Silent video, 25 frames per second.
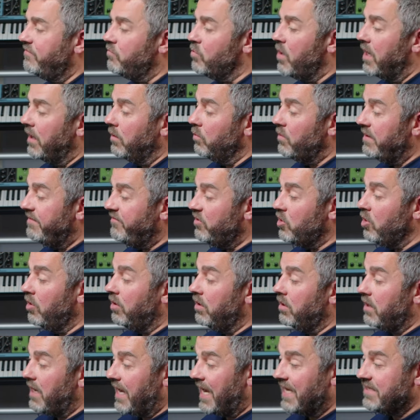Well, we've
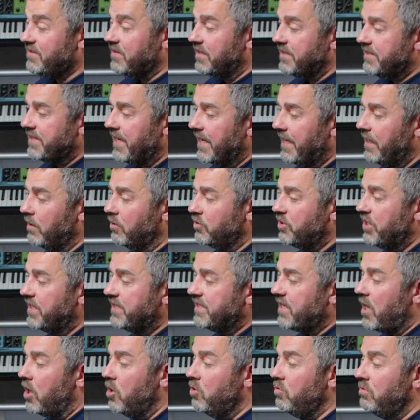got, as I say, Logic's
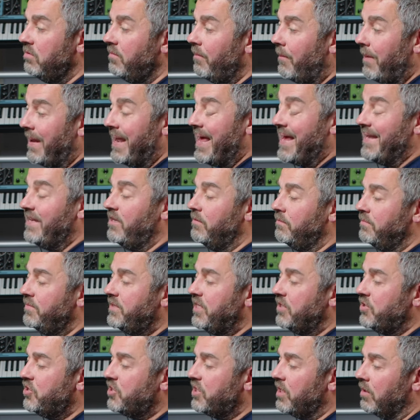own platinum
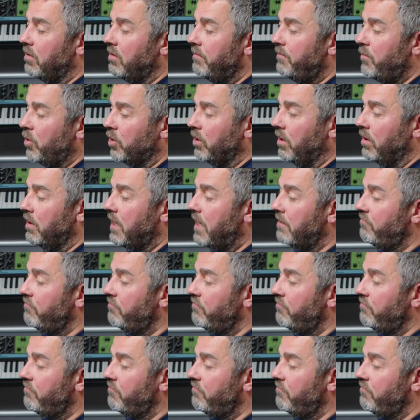digital model.